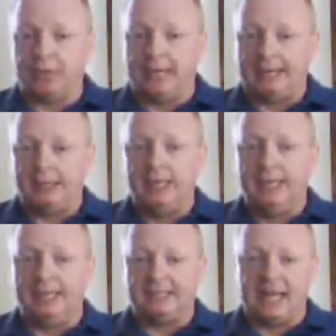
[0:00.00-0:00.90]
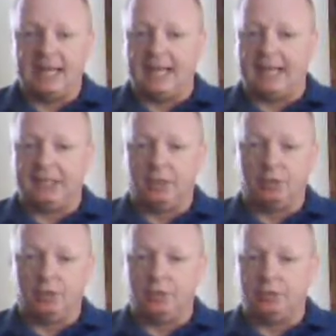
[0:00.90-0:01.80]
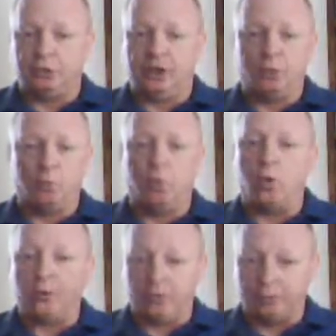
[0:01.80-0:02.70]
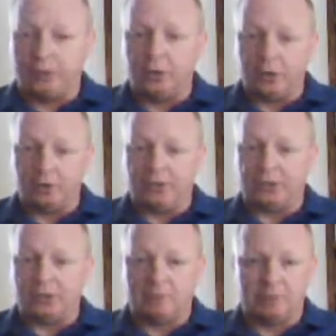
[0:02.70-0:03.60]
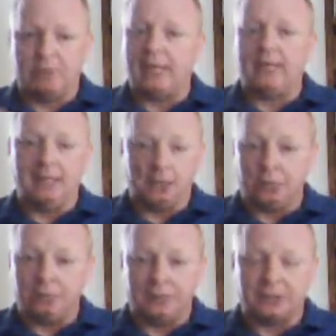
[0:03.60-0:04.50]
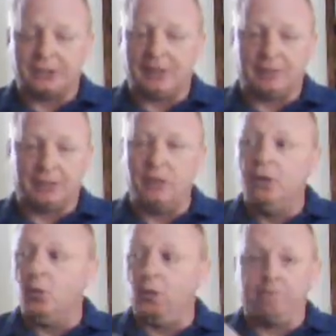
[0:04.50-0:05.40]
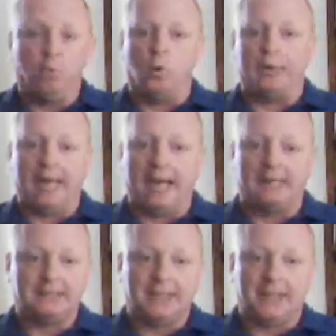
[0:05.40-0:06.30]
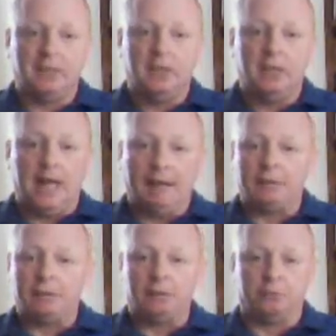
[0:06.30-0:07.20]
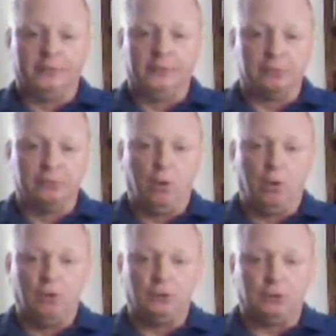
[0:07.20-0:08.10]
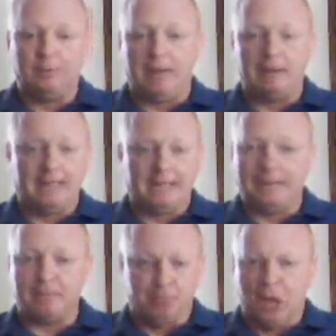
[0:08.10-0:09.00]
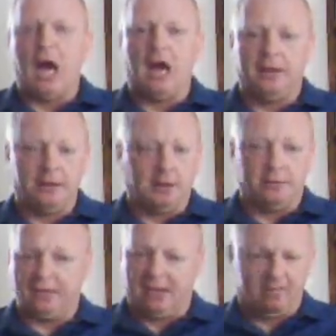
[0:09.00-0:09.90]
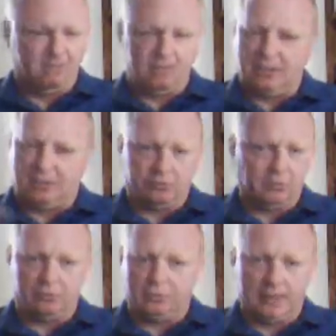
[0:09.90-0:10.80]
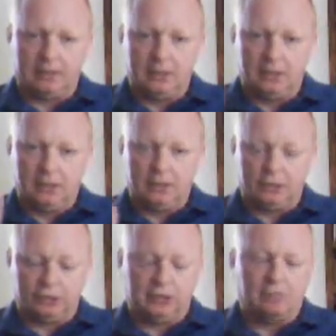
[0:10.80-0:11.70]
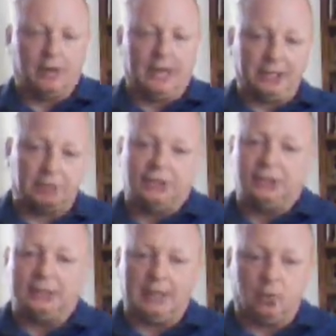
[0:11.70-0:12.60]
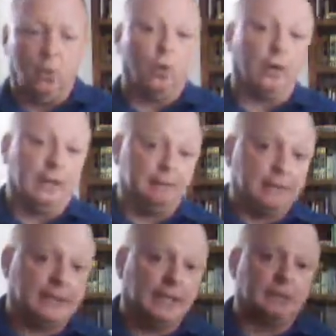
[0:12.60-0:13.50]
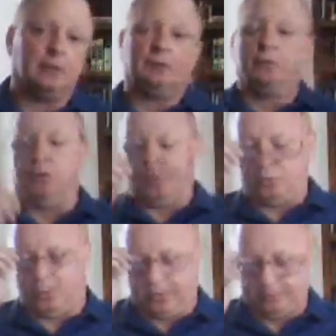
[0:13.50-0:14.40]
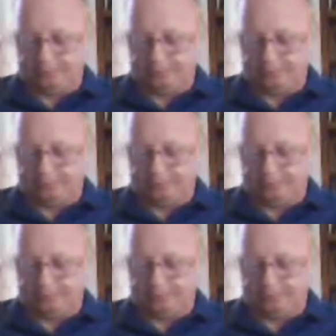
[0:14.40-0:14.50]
class. It's not likely you're going to try to warn the reader about some impending doom that's coming or forecast that after reading this poem, somebody might think blah. No, don't do that. Just summarize what you said or emphasize some important point.